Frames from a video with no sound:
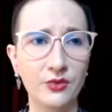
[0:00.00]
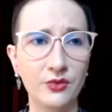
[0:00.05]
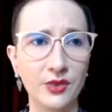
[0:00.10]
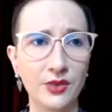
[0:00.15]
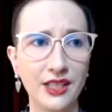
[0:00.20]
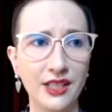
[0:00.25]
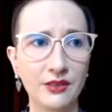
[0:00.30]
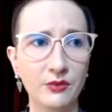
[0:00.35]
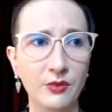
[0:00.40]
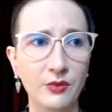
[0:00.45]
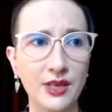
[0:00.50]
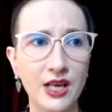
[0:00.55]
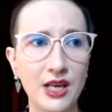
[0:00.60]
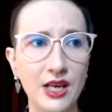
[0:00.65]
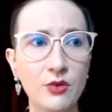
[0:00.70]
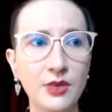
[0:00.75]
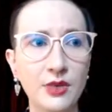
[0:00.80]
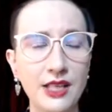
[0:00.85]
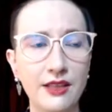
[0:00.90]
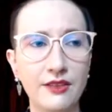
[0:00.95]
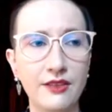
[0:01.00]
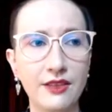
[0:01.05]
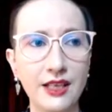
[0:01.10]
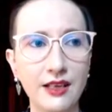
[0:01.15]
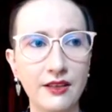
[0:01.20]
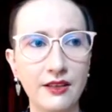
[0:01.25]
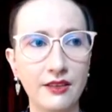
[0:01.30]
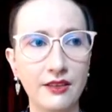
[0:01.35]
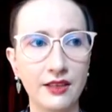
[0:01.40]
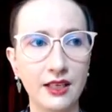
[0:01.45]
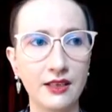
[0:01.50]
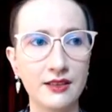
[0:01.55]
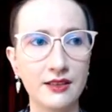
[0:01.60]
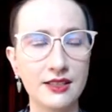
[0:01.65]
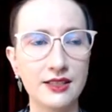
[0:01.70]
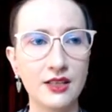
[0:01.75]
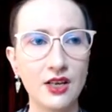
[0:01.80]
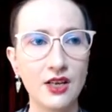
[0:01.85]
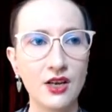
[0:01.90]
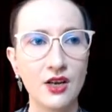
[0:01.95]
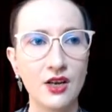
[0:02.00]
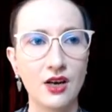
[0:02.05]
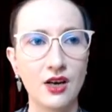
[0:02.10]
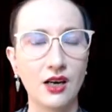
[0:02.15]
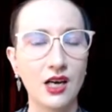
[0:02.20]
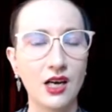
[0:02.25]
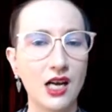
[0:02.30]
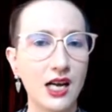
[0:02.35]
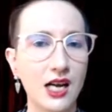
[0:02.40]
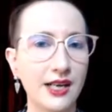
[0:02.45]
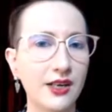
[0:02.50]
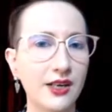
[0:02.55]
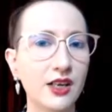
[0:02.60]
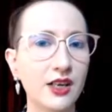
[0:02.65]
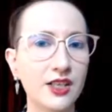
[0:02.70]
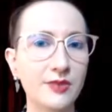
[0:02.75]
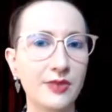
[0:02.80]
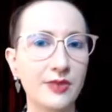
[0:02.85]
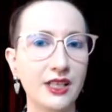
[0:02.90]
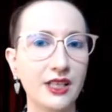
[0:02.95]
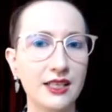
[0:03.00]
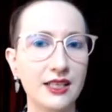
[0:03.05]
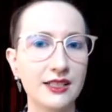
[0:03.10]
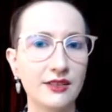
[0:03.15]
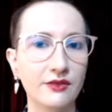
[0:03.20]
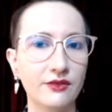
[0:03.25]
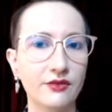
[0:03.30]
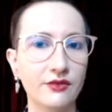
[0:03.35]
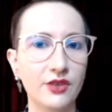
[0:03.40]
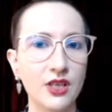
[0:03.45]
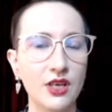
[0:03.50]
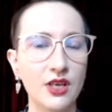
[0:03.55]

We we only think things are high art because of